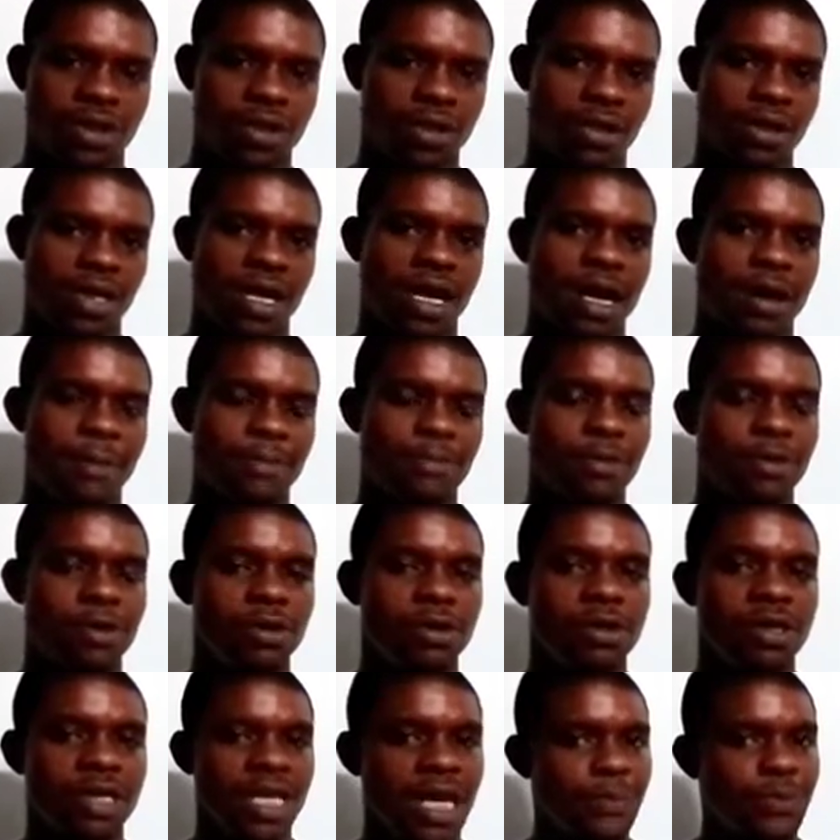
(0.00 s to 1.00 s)
JAMB
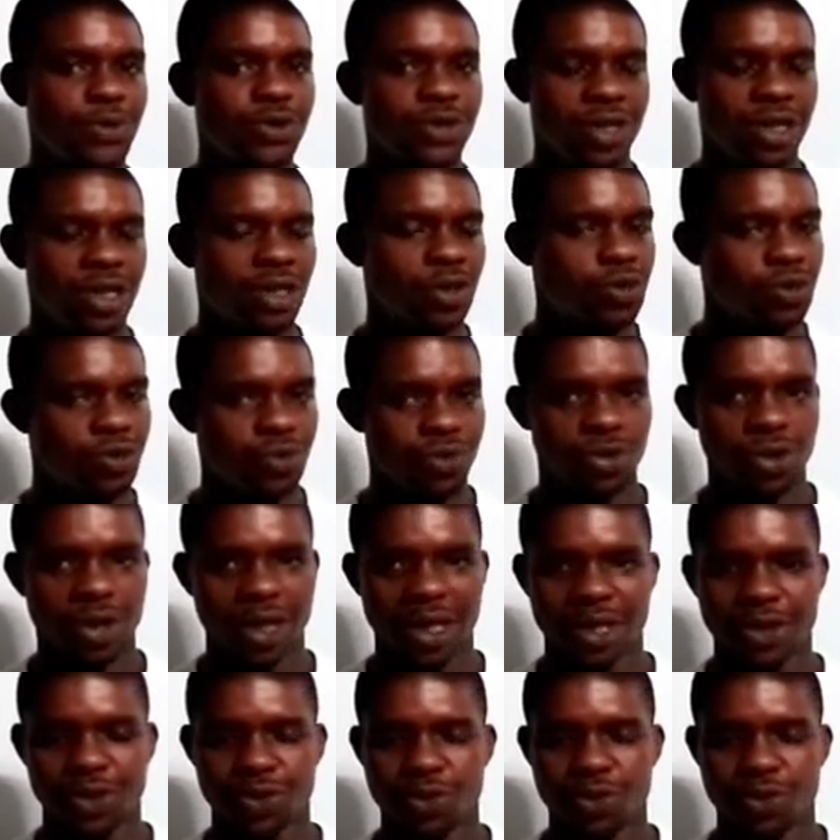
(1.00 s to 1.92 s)
chemistry tutorials.